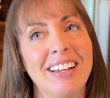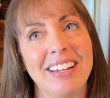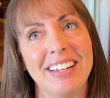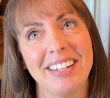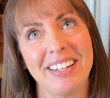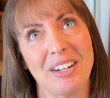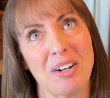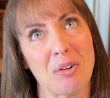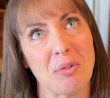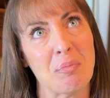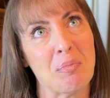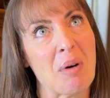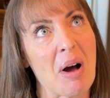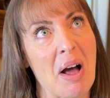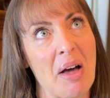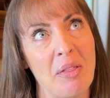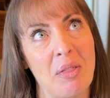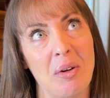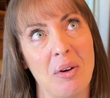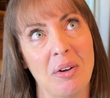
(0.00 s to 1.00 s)

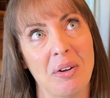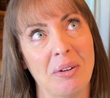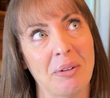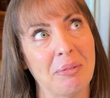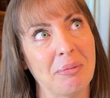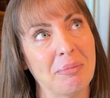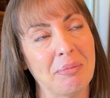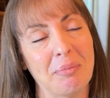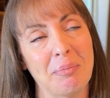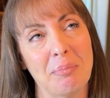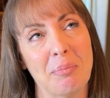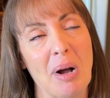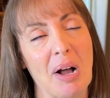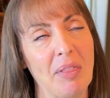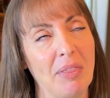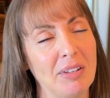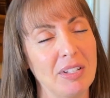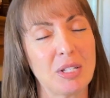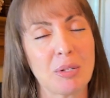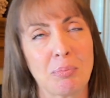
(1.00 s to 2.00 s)
by the
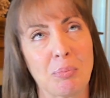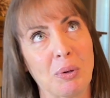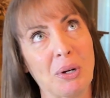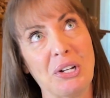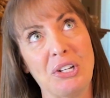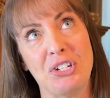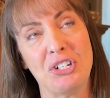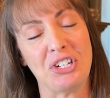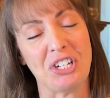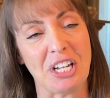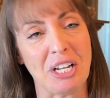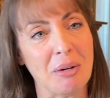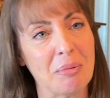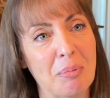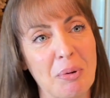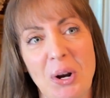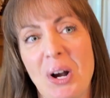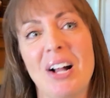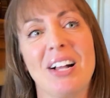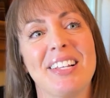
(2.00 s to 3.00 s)
spreadsheet
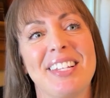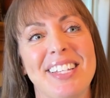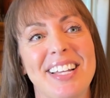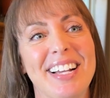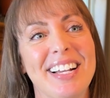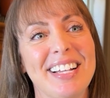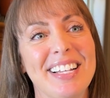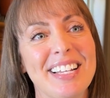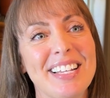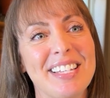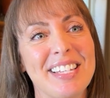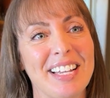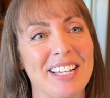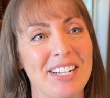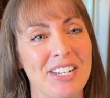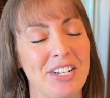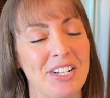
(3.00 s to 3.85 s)
process. I